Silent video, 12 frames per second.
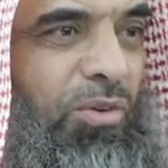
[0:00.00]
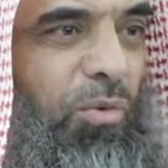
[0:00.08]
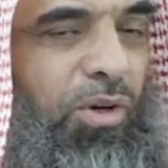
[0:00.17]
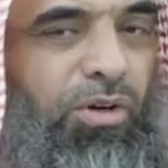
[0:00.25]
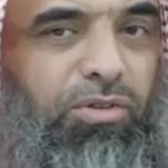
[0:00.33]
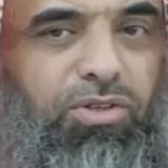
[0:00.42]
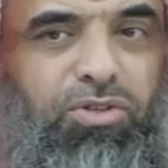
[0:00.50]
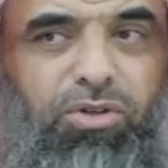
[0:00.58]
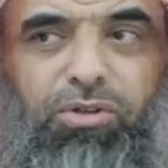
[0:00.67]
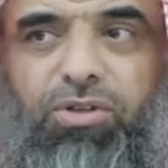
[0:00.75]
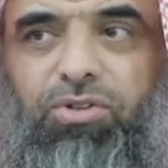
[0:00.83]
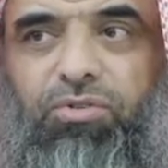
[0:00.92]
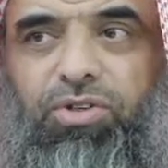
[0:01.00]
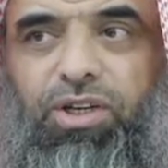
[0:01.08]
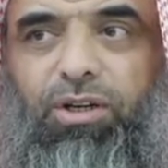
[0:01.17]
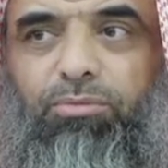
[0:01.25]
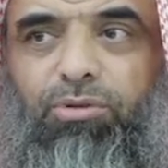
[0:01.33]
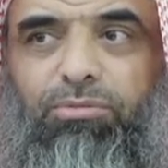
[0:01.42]
one of the students of
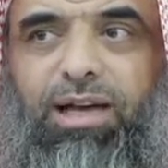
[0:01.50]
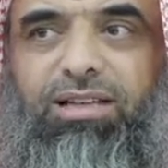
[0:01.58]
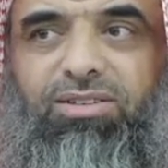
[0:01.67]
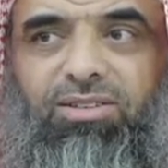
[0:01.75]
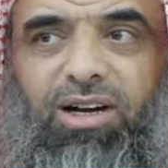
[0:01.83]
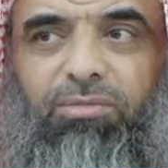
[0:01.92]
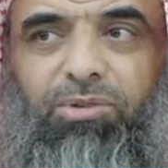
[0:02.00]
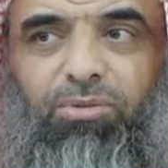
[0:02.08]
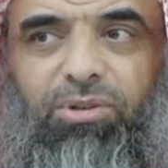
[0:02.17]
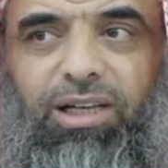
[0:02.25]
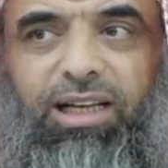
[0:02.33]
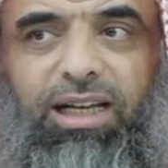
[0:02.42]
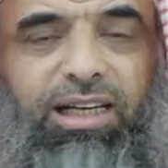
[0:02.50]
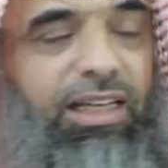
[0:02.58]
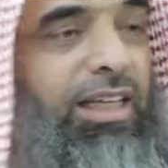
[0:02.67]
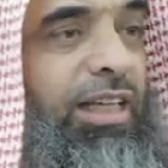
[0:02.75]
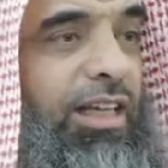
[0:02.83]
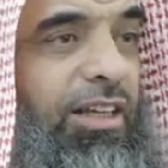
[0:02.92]
Sheikh Ibn Baz, rahmatullahi
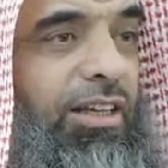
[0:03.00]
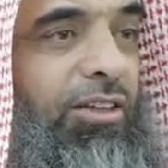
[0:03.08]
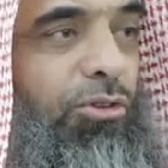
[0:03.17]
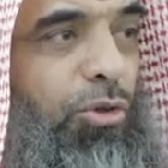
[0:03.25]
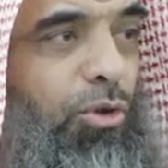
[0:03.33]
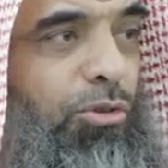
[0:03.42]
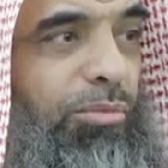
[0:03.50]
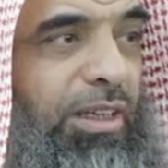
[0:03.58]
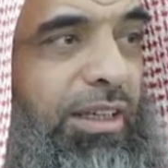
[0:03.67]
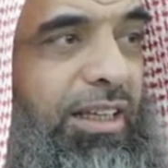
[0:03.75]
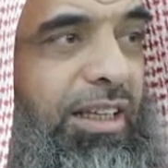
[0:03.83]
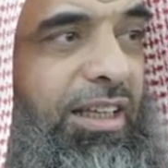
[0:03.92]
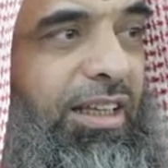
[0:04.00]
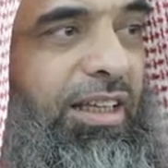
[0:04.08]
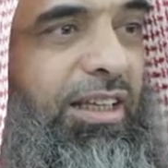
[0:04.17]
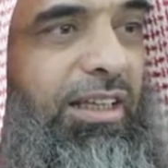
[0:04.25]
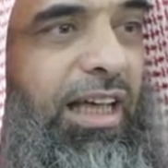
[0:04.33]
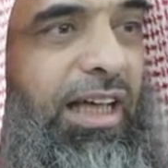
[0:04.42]
alayhi, told me
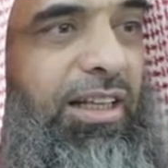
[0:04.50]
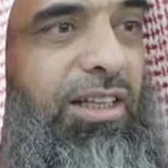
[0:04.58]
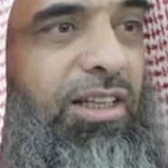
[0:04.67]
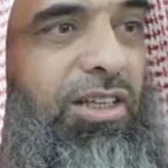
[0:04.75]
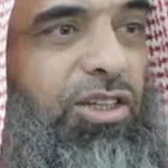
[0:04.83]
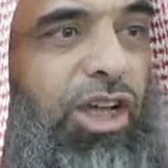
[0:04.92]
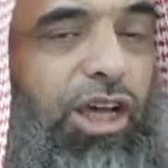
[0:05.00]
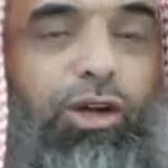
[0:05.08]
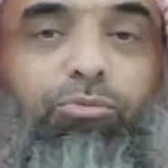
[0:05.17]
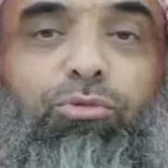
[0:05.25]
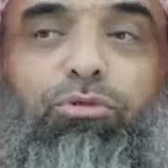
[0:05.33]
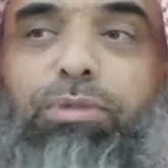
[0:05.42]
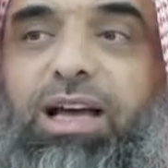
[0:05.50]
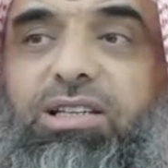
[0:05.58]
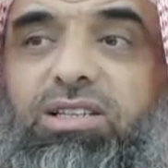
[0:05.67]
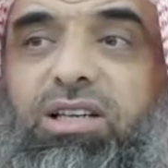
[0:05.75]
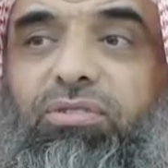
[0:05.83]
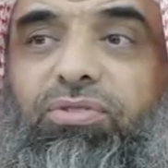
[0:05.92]
that Sheikh Ibn
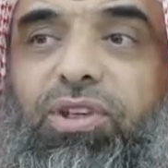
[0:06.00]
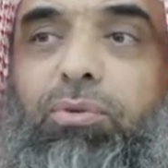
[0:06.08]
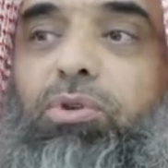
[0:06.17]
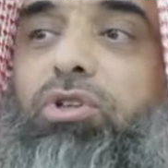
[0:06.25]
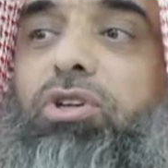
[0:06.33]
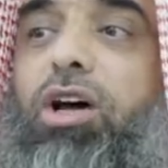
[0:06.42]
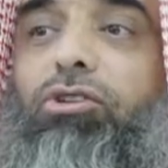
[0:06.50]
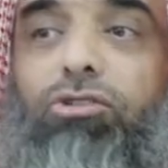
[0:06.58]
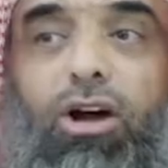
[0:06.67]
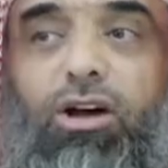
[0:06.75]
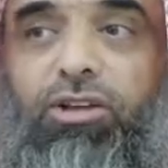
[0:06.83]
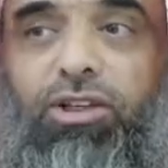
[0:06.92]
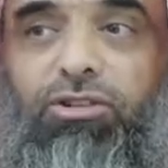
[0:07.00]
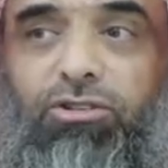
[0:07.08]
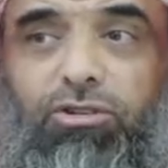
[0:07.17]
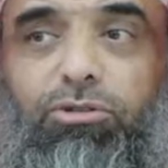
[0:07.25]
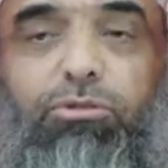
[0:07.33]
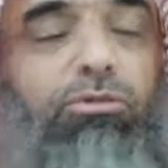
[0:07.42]
Baz, if he was not talking
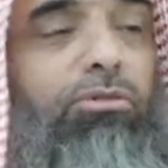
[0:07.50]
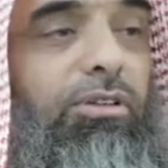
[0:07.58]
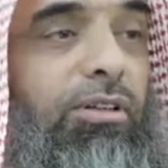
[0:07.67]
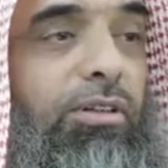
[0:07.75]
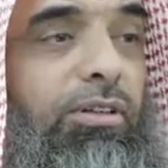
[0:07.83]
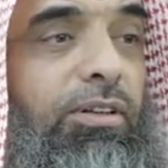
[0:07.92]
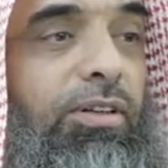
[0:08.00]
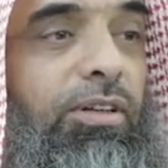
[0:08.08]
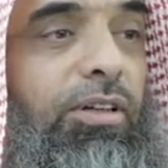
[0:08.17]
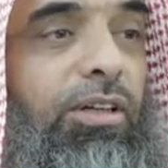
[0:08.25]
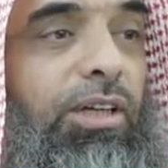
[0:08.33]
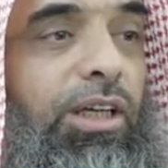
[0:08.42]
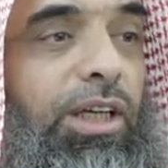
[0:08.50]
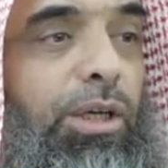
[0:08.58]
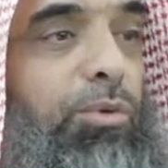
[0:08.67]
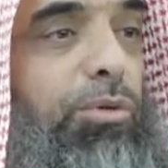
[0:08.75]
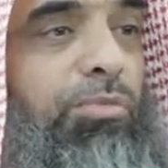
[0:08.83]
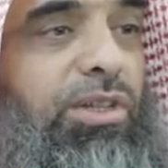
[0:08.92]
to you, he
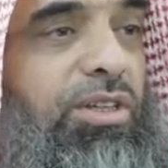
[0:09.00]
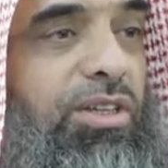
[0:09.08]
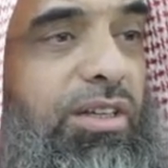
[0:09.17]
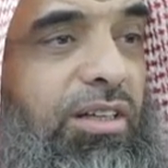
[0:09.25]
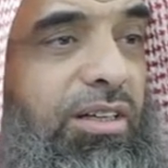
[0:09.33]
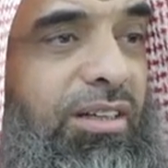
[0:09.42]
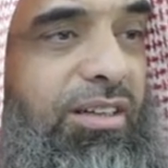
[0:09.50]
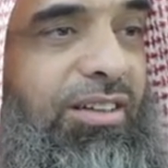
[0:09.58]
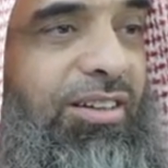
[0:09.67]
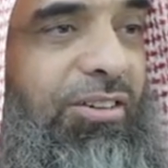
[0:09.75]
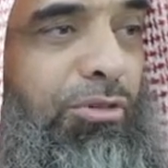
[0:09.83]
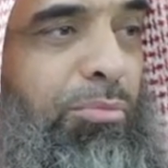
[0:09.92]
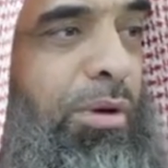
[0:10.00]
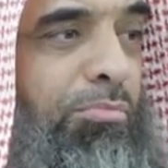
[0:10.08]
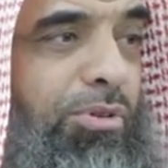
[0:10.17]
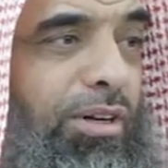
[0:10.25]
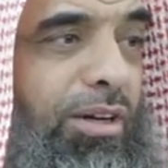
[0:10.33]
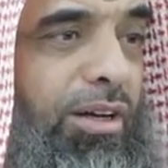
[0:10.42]
would be uh,
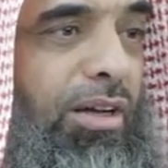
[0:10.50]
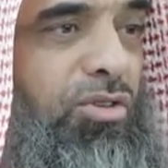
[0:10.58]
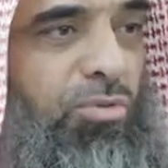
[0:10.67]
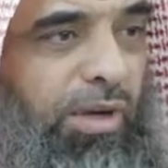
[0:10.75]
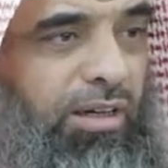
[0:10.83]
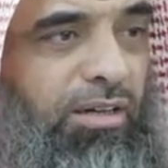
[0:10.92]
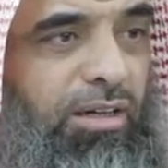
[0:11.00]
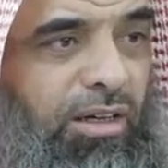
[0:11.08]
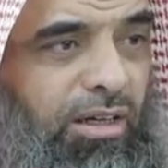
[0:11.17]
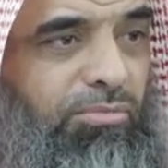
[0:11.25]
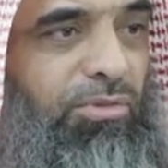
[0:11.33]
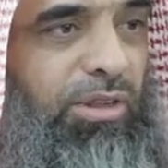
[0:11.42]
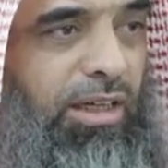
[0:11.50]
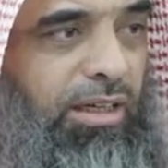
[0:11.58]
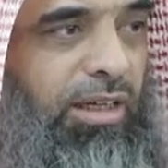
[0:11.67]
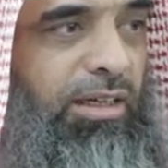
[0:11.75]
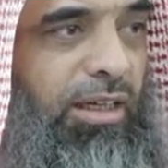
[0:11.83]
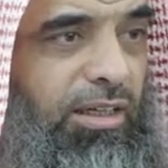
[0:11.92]
remembering Allah Subhanahu alhamdulillah,
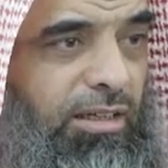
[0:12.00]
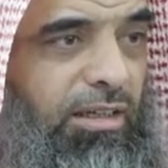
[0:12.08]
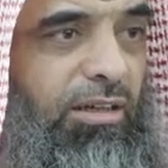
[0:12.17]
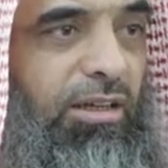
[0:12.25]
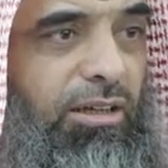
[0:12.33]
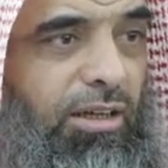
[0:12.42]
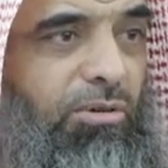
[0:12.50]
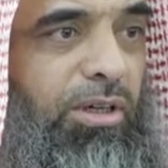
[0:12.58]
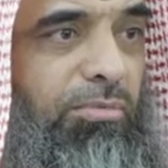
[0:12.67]
la